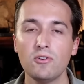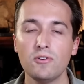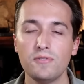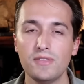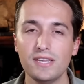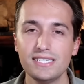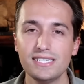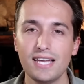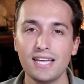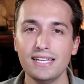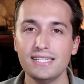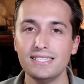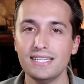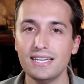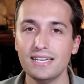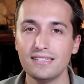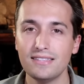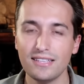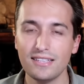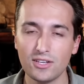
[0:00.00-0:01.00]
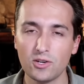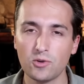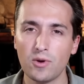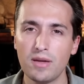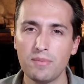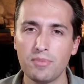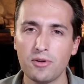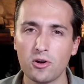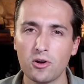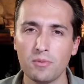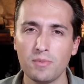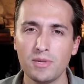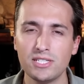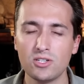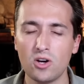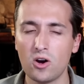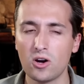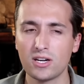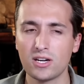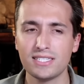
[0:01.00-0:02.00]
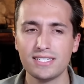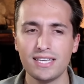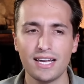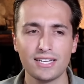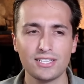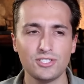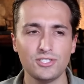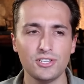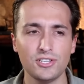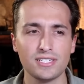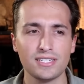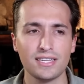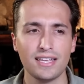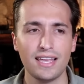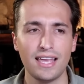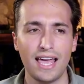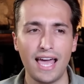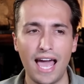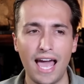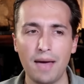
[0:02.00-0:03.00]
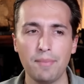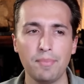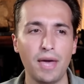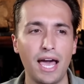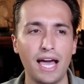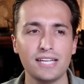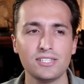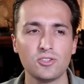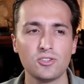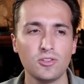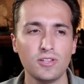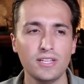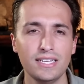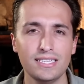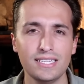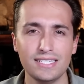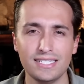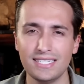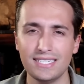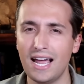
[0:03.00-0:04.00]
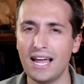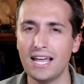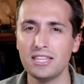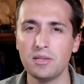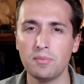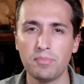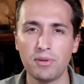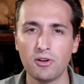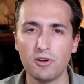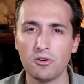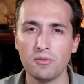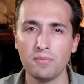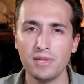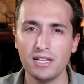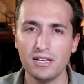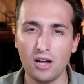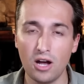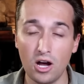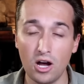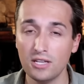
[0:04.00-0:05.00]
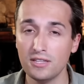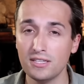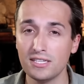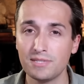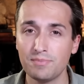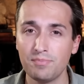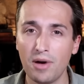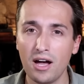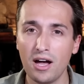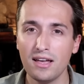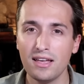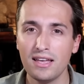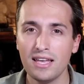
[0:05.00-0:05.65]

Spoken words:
this idea that the Great Pyramid's architects just haphazardly designed the pyramid on the spot